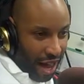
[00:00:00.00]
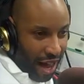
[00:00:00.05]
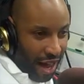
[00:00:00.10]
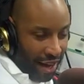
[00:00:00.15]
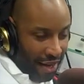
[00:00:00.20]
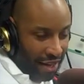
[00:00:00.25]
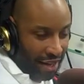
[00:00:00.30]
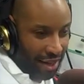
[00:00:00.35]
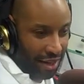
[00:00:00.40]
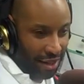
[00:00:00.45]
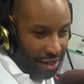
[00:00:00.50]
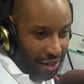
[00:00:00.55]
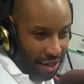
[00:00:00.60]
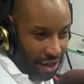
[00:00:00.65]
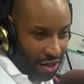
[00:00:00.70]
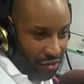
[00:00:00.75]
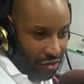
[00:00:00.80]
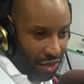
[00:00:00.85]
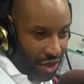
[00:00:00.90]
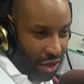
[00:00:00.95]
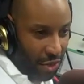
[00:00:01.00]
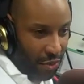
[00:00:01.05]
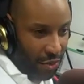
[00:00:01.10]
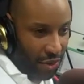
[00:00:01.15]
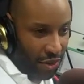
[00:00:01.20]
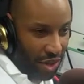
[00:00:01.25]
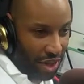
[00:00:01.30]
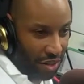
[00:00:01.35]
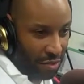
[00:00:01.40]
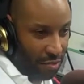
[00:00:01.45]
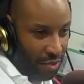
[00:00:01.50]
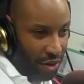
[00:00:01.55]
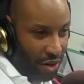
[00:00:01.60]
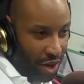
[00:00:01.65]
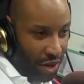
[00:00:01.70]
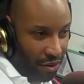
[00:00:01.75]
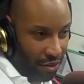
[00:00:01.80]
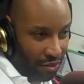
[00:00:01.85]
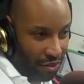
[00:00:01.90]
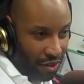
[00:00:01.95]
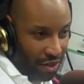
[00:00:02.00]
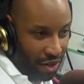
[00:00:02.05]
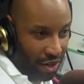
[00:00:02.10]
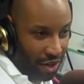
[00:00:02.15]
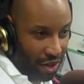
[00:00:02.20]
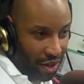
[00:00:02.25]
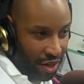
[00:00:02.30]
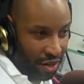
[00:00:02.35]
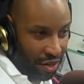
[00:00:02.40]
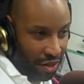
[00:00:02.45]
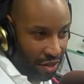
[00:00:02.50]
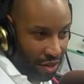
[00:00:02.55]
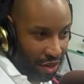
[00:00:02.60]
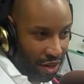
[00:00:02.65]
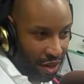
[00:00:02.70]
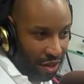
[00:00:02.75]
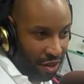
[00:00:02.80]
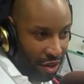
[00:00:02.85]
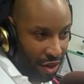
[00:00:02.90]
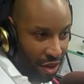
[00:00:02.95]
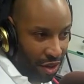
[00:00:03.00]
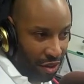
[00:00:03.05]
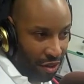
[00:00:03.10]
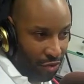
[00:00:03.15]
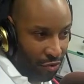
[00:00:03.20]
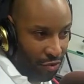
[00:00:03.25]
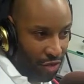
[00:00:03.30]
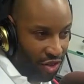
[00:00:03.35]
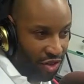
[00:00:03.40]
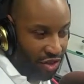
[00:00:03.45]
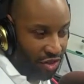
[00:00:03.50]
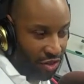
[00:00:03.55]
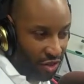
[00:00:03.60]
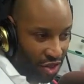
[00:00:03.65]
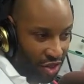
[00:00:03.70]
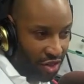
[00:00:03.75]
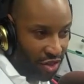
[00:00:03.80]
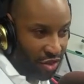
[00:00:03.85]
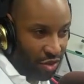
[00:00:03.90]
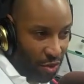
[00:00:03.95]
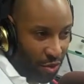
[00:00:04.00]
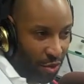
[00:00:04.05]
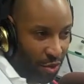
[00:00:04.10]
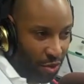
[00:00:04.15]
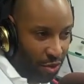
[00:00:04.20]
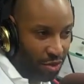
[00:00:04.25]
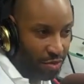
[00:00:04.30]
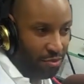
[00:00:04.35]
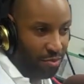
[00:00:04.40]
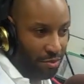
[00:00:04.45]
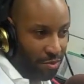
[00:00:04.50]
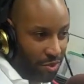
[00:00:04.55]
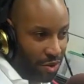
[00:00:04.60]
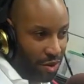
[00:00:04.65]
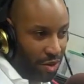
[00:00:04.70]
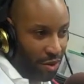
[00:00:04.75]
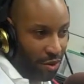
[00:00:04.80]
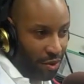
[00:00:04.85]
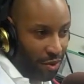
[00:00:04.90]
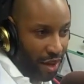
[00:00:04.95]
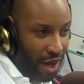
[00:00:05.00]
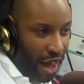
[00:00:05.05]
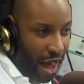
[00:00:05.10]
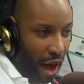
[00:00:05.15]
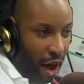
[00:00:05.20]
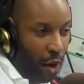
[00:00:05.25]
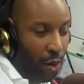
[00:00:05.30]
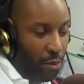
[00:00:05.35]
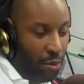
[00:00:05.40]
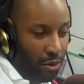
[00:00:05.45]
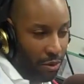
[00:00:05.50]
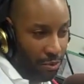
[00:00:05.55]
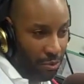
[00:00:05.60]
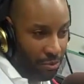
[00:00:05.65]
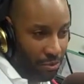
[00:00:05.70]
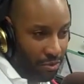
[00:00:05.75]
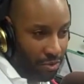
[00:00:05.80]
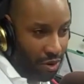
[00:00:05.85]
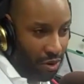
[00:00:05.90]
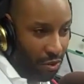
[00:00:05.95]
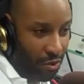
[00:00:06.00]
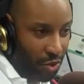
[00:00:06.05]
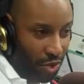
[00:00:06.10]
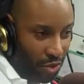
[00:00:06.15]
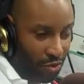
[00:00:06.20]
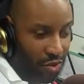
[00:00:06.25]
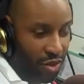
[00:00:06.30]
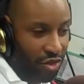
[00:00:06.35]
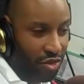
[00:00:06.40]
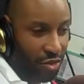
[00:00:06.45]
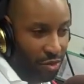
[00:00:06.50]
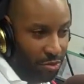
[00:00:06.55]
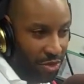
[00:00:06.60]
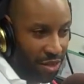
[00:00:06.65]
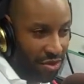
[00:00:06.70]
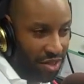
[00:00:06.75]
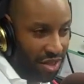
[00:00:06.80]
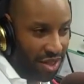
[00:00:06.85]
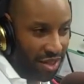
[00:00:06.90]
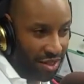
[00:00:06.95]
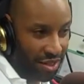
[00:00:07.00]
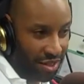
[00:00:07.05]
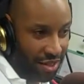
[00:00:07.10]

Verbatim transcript: I can't think of anyone that's put out and, a, and a, an originally scored, you know, album, you know, with original music